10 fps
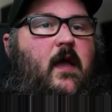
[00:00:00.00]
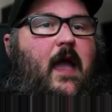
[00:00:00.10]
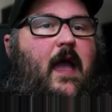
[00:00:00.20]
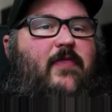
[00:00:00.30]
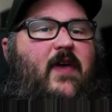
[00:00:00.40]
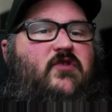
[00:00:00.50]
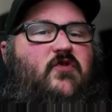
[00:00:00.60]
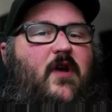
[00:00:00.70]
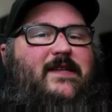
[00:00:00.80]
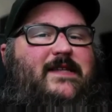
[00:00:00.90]
and then
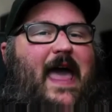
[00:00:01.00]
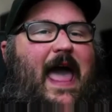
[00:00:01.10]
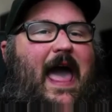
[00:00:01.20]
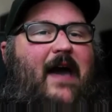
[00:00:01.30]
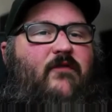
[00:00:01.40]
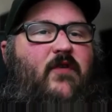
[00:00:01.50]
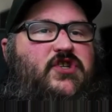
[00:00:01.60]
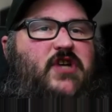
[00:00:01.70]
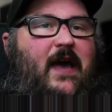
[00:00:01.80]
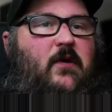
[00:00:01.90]
tries to average
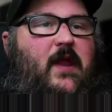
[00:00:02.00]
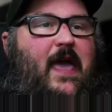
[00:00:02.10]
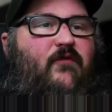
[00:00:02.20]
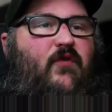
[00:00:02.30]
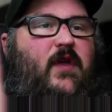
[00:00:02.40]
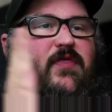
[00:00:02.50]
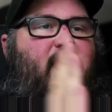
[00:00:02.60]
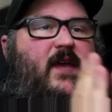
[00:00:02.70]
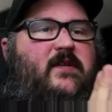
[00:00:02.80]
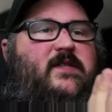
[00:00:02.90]
out
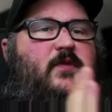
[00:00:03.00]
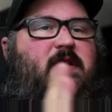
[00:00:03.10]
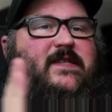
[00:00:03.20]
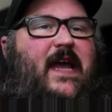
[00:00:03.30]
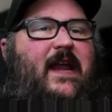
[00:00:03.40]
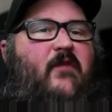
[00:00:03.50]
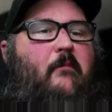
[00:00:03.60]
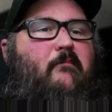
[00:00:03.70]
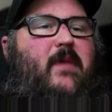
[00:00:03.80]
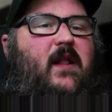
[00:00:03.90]
everything so that it's kind of a
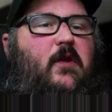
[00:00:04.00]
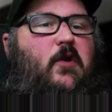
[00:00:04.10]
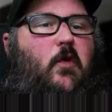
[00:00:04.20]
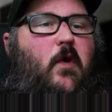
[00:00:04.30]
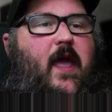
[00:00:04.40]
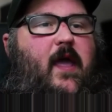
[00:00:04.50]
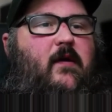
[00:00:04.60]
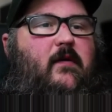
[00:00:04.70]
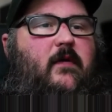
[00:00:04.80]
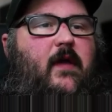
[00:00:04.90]
middle gray,
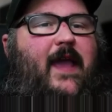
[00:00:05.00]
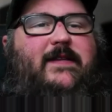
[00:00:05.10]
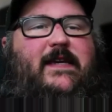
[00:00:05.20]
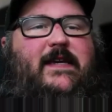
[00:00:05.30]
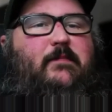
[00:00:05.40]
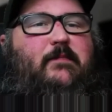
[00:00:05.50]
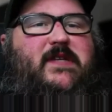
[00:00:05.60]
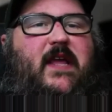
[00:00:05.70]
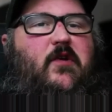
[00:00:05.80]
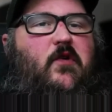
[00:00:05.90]
18%
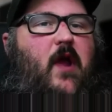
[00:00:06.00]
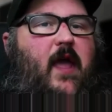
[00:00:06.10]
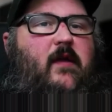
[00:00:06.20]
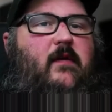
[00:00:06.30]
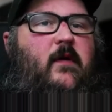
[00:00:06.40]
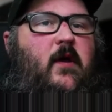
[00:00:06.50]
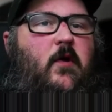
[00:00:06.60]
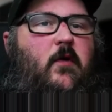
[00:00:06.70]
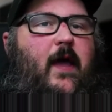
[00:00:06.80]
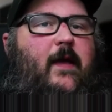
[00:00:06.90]
gray,
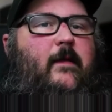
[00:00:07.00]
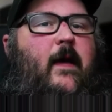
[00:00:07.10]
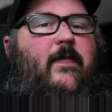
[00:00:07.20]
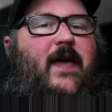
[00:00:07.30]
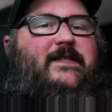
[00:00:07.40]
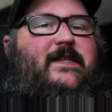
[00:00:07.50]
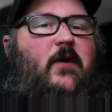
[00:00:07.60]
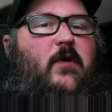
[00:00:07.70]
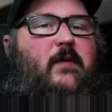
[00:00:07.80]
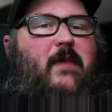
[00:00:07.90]
right? That's
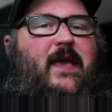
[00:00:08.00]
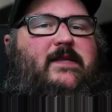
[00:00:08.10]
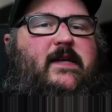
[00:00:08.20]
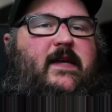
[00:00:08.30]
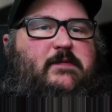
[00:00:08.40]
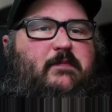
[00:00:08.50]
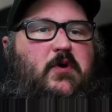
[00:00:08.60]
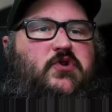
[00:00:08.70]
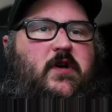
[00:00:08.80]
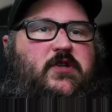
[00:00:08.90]
how it makes an
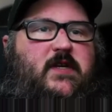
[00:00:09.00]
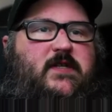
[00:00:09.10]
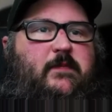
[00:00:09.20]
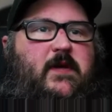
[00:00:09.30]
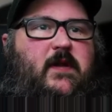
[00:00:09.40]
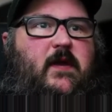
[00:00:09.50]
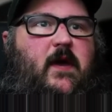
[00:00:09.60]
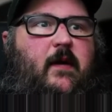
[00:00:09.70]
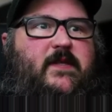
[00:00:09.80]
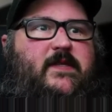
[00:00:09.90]
exposure adjustment in
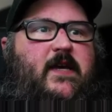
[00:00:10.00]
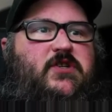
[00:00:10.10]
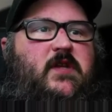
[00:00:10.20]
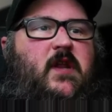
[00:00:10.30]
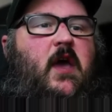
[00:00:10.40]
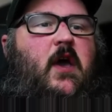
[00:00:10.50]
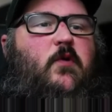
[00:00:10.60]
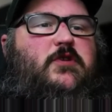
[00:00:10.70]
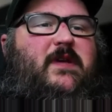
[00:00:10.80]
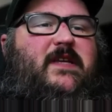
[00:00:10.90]
compensation,
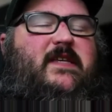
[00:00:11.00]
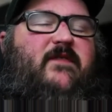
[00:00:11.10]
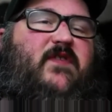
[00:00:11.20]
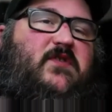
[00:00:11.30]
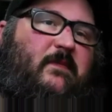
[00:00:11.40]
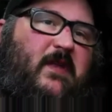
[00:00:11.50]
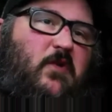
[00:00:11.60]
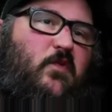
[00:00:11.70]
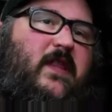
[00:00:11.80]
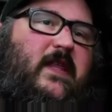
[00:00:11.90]
which means that if there's
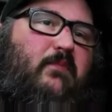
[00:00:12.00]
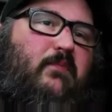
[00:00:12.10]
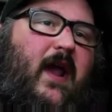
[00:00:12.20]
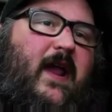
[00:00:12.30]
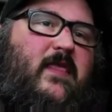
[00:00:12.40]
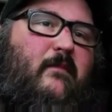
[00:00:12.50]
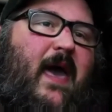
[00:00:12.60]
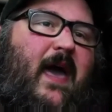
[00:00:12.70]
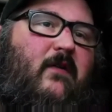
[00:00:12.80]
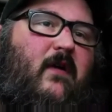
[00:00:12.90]
something really bright in the
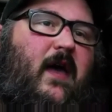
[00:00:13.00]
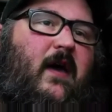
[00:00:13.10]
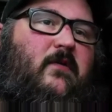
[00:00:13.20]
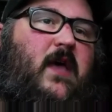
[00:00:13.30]
background,